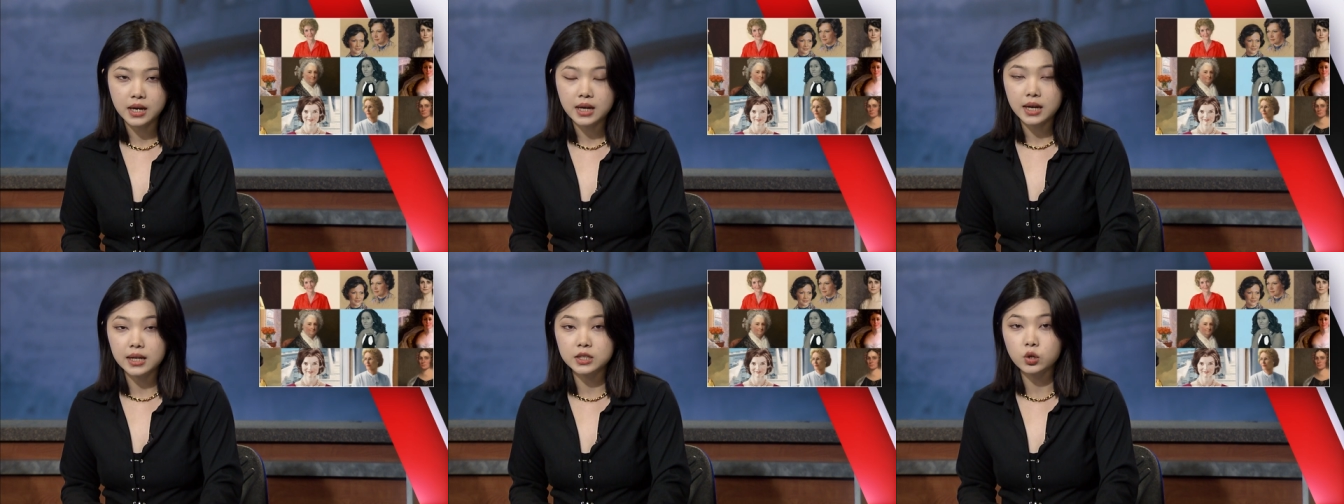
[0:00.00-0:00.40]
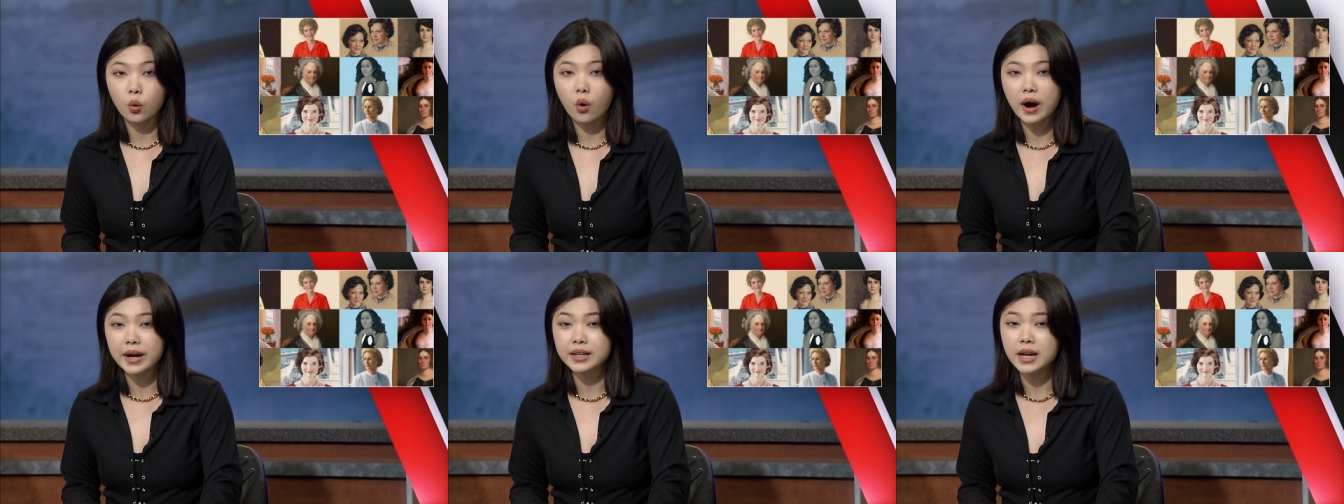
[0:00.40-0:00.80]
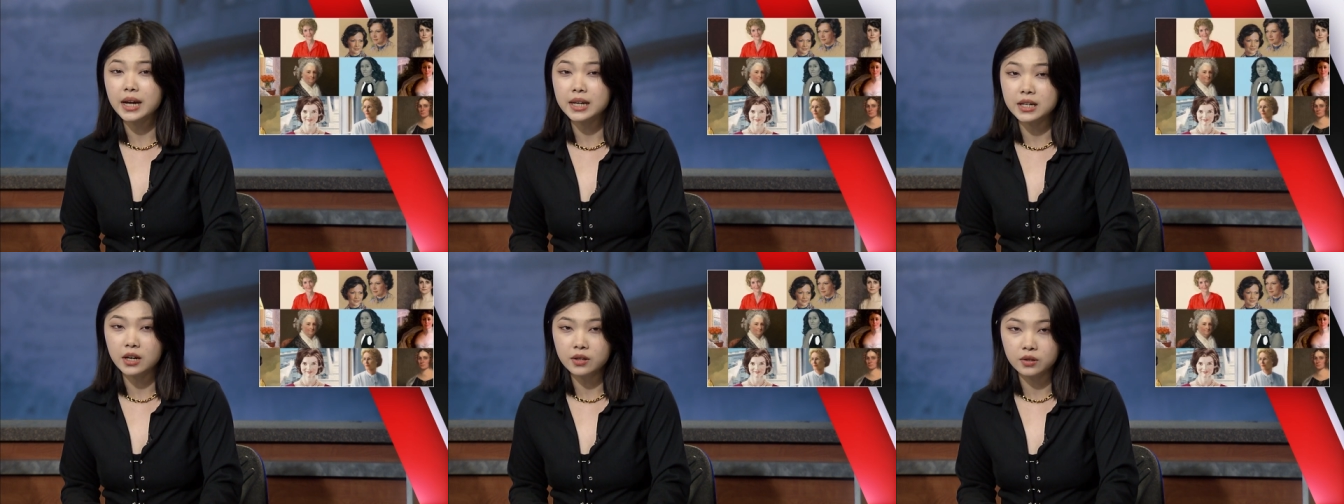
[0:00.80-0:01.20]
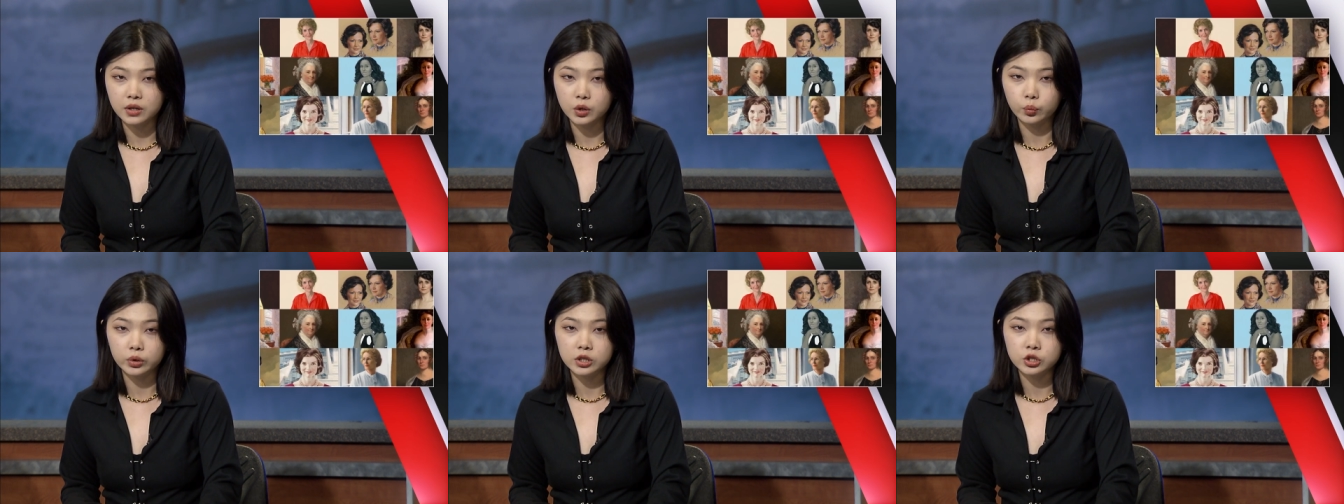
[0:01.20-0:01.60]
It's quite
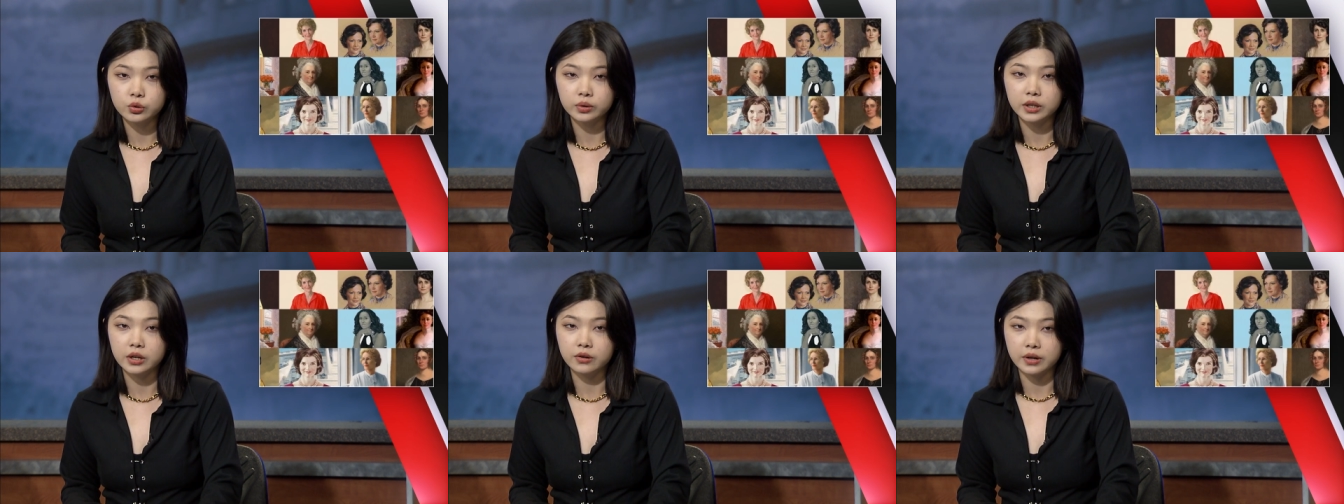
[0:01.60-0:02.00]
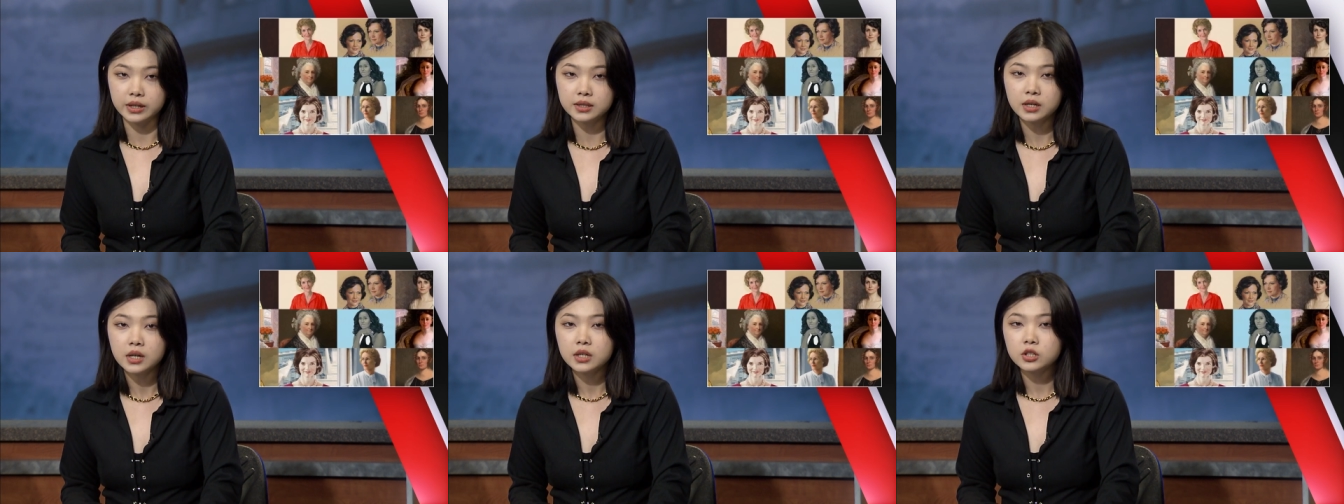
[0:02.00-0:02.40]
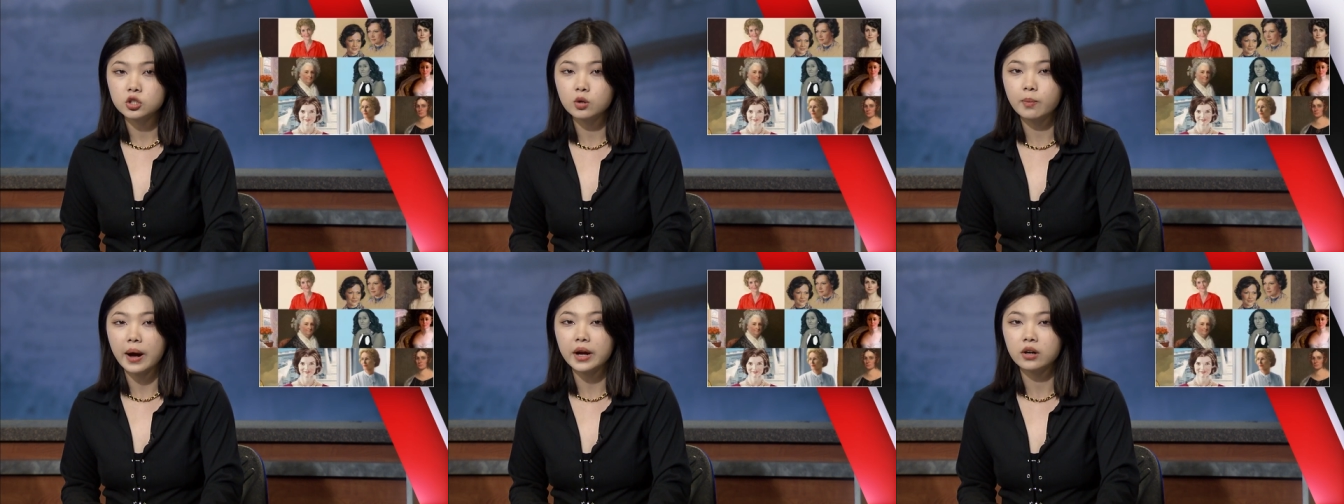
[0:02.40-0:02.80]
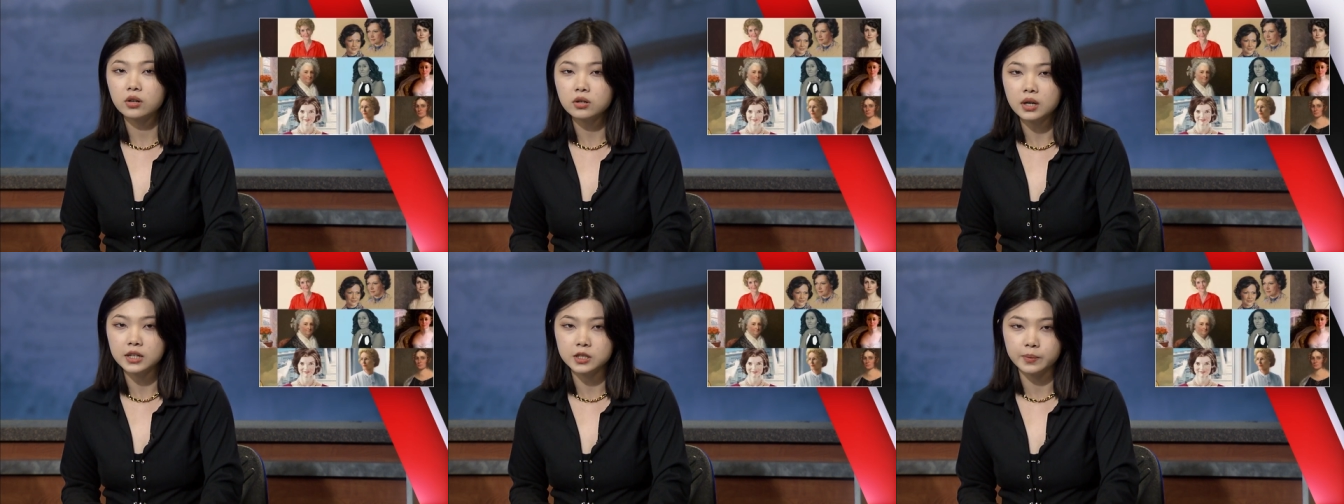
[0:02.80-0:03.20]
another when Julia Grant stood by
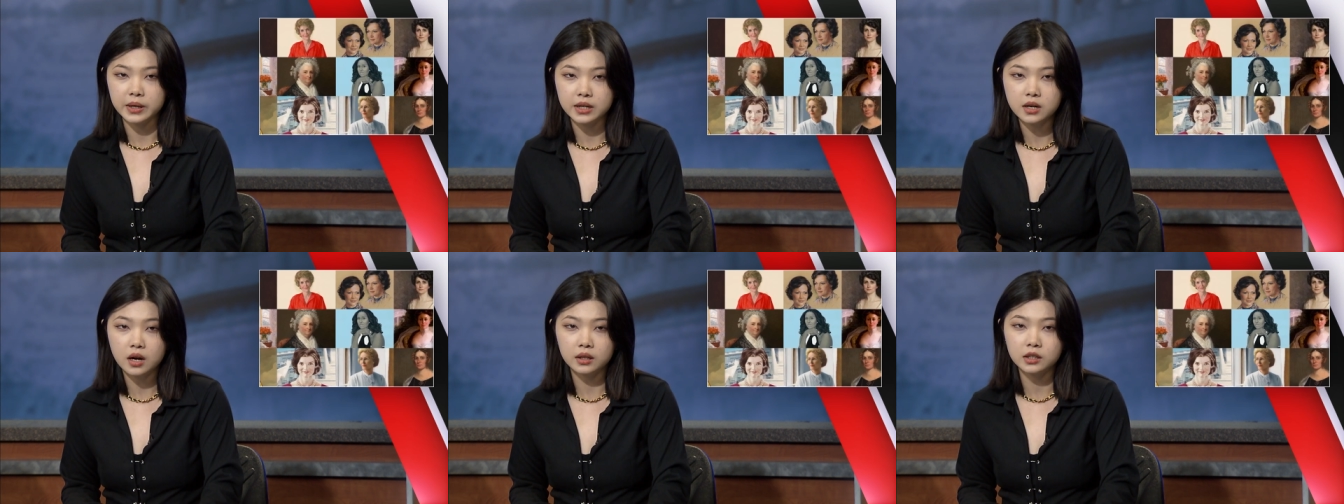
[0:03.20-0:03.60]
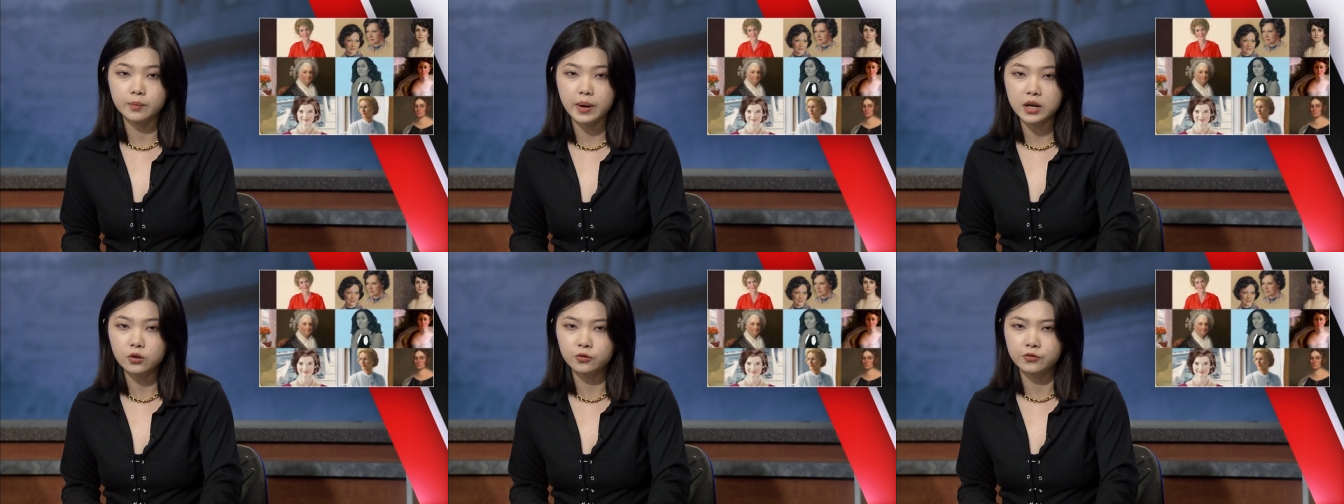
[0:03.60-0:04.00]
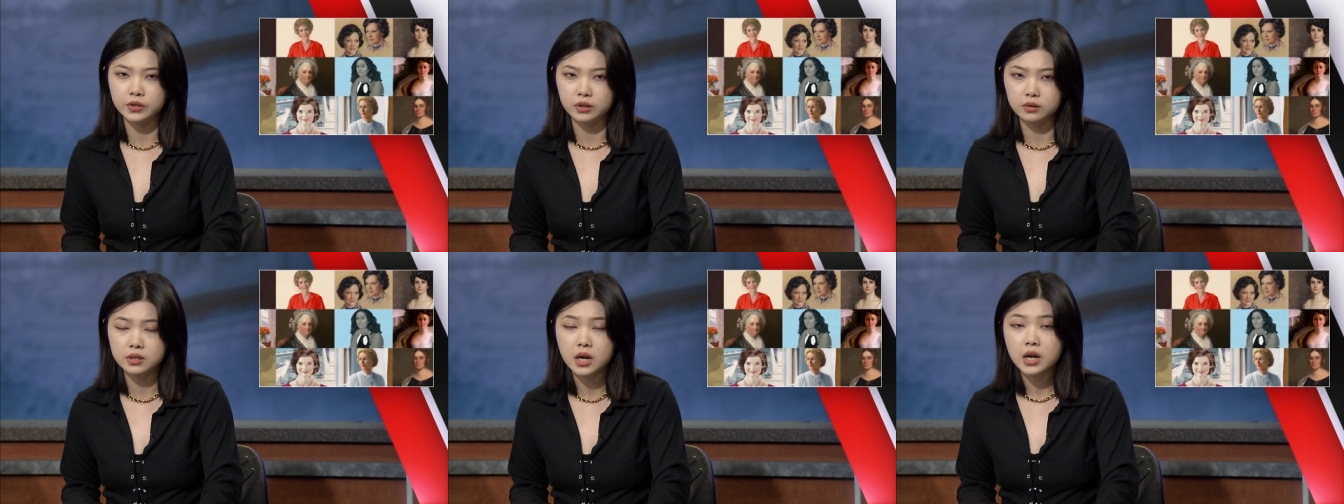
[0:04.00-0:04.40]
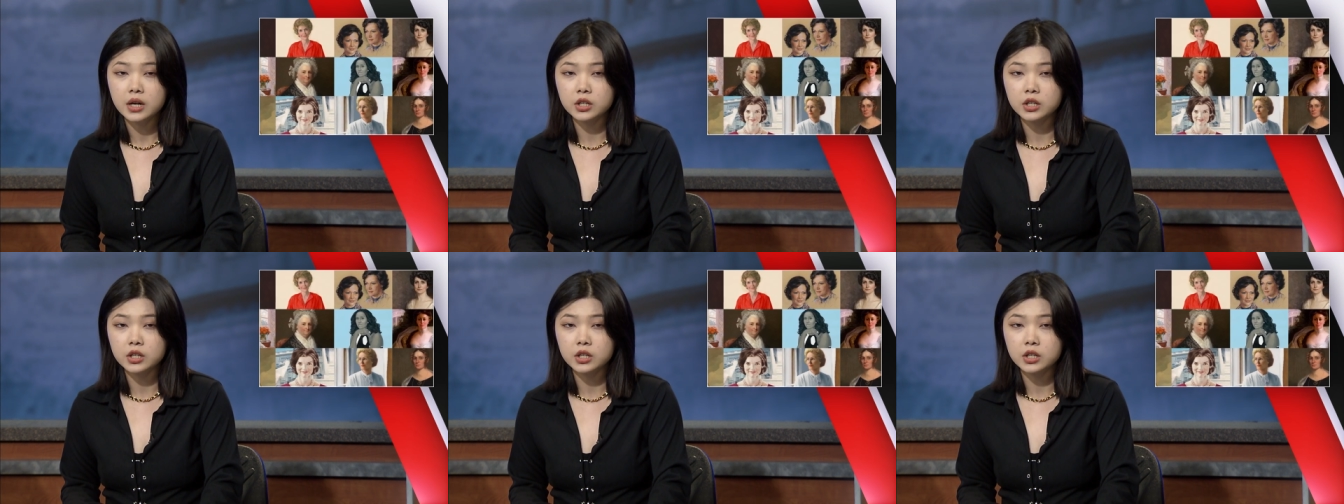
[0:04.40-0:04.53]
her husband on the battlefield